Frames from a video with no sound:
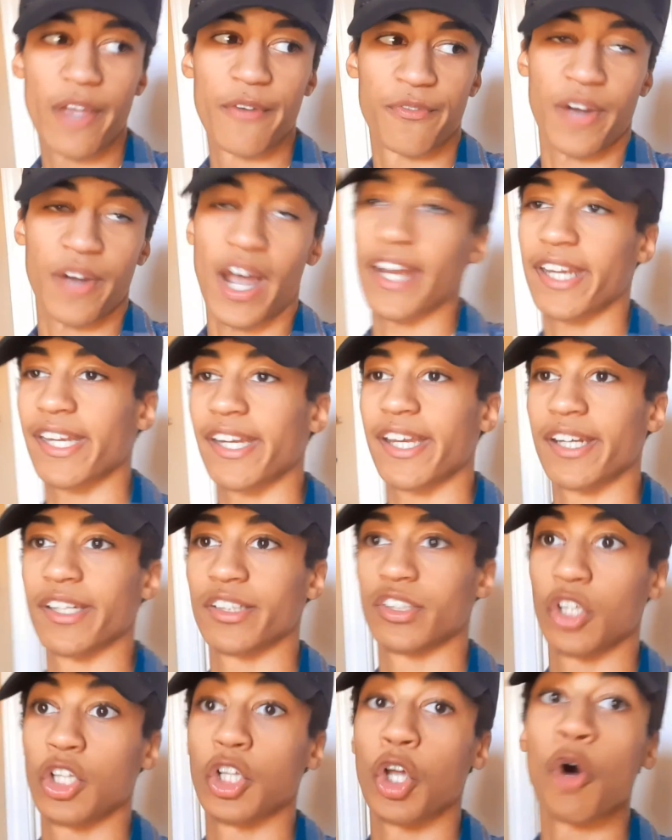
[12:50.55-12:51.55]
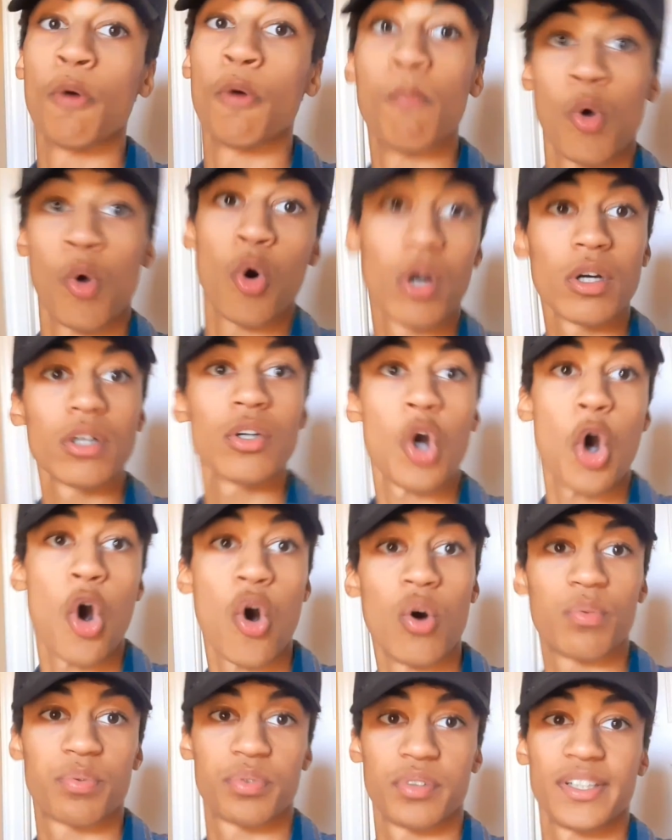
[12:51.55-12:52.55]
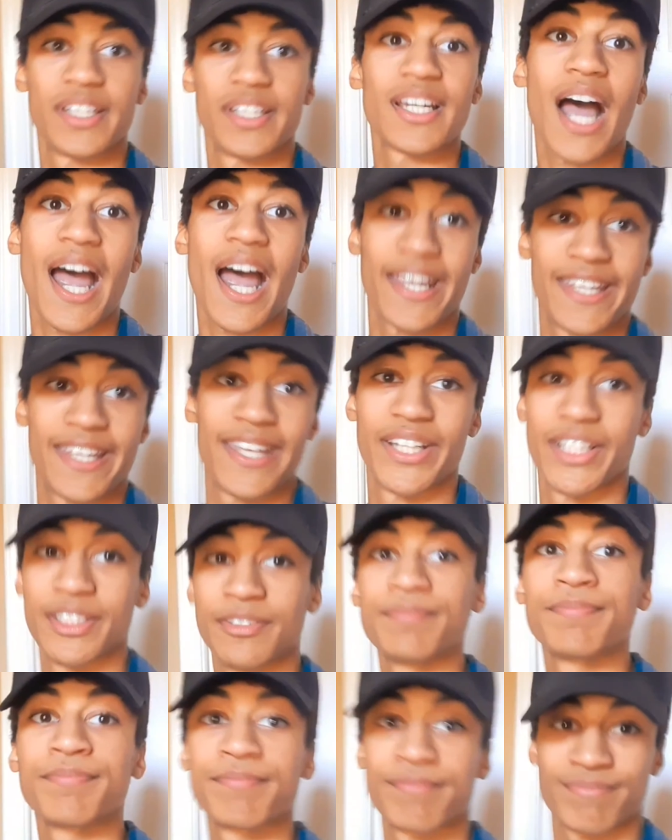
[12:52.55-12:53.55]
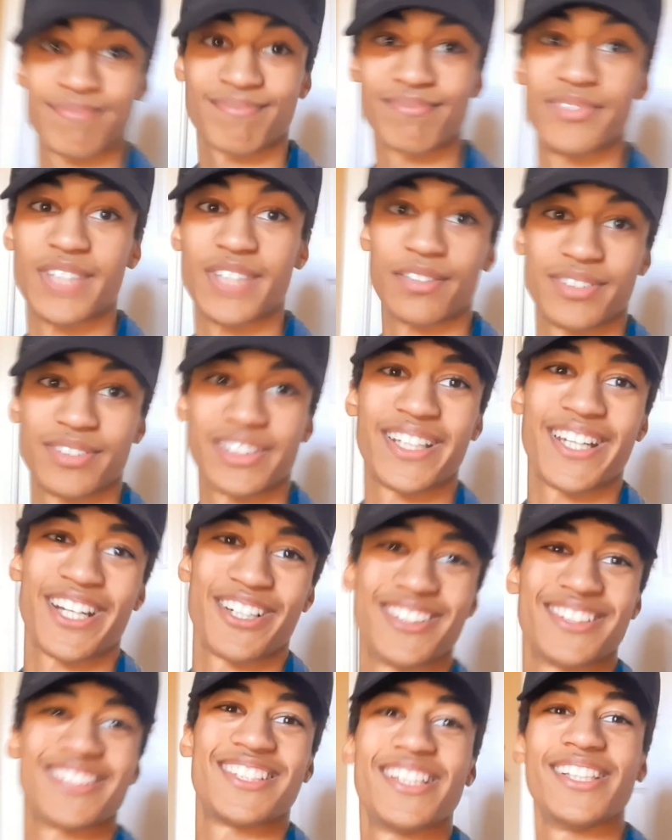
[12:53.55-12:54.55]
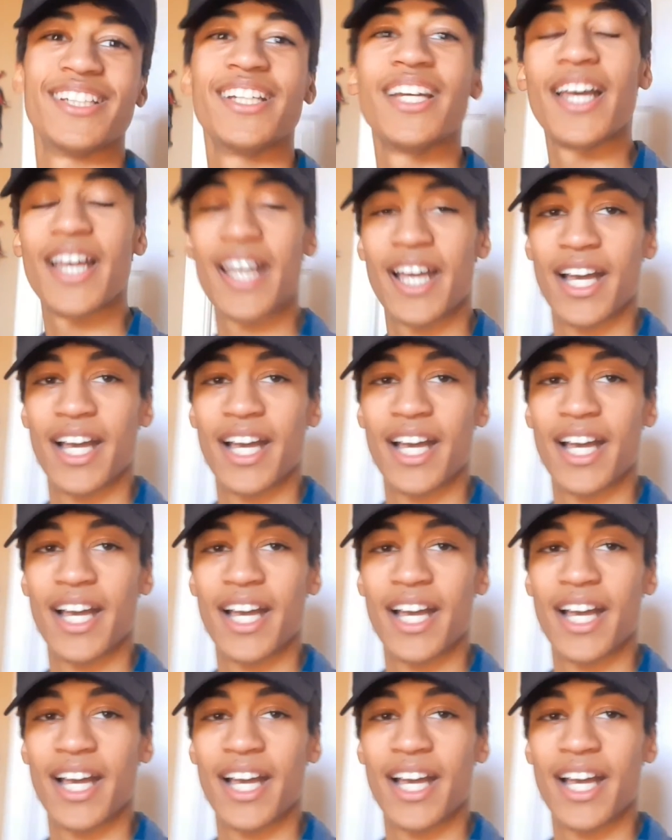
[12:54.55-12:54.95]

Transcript: If I could get it to glow more, hopefully I can, definitely guarantee.